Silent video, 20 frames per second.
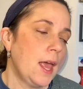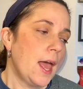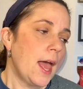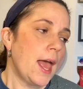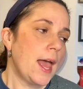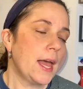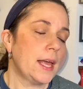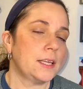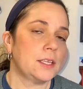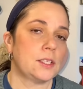
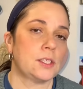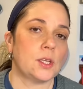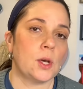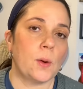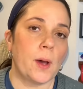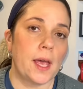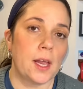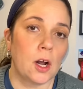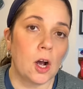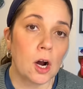And so
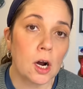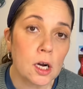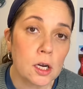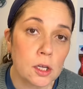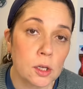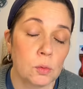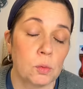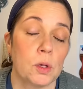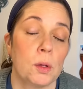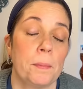at our
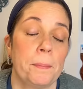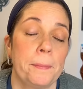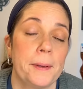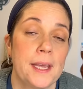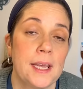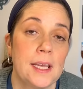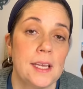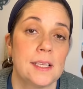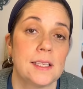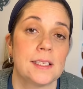Goodwill
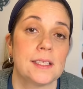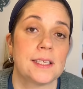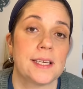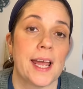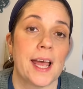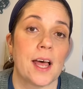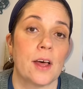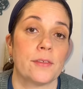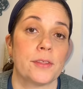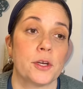bins
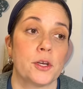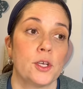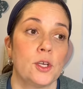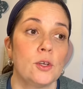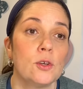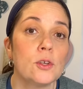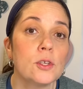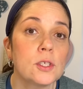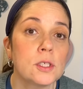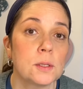now, there
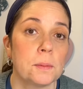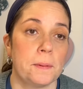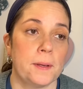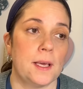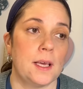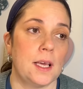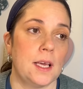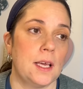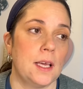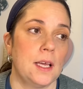used to
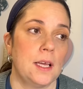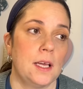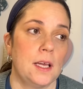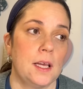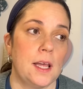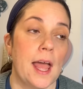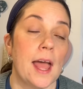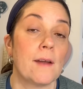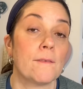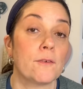be
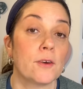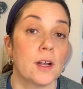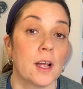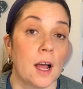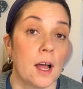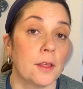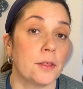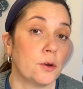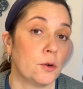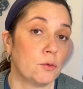every
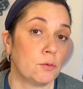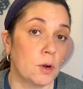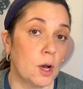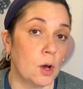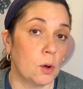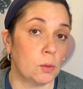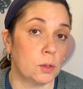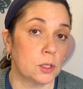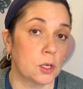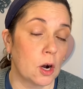other
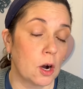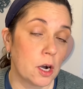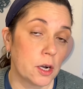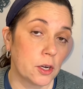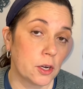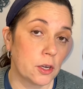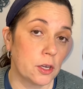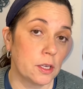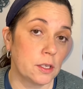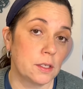row was
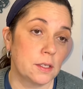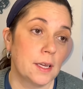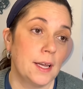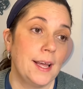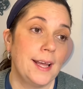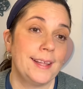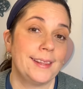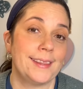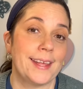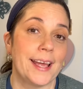hard goods.
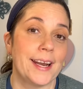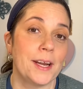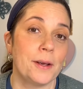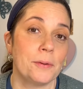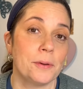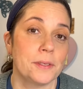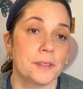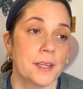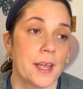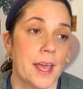Then it
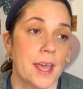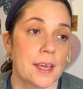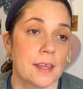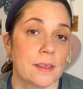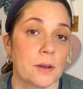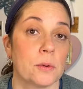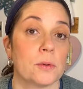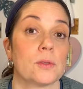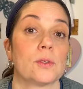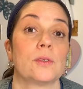was like
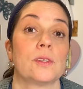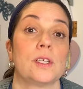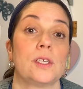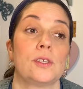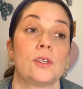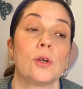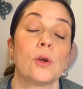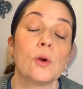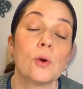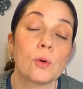there was only
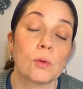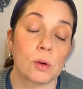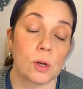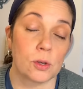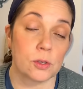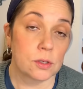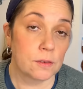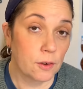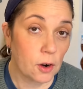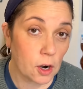two
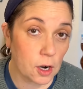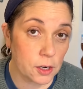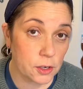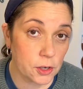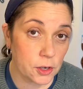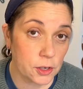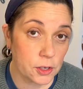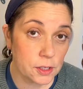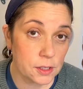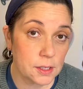rows of hard
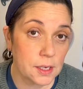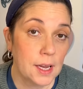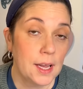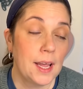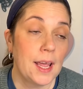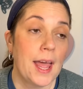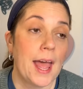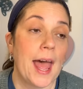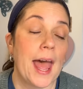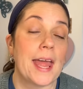goods.
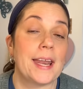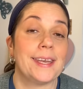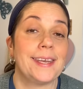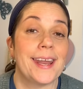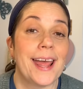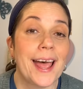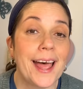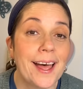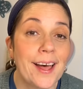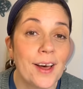And
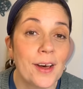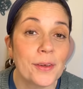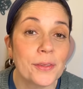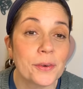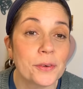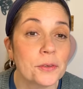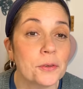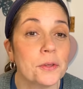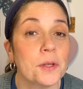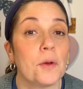now
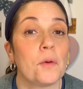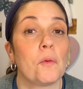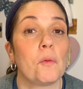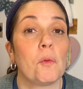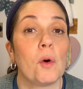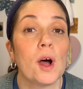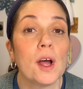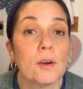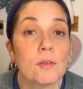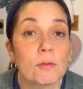there's only
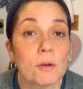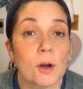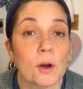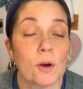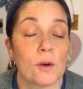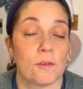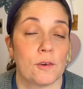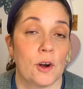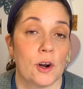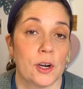one row
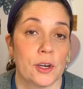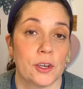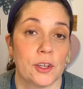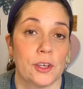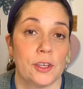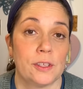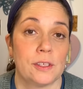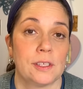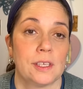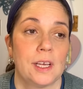of hard
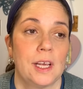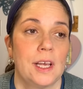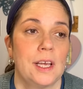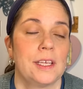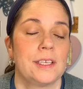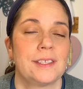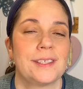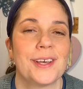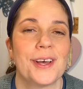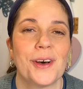goods.
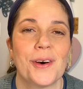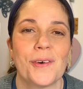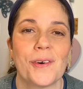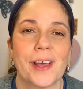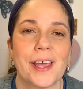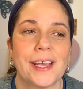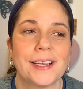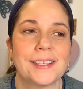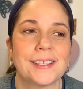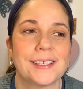So
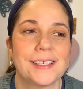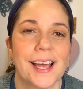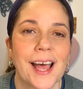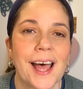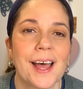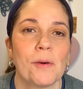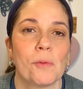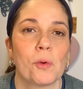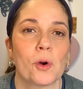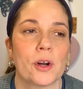it's
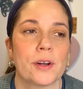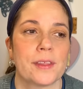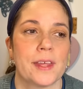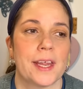not worth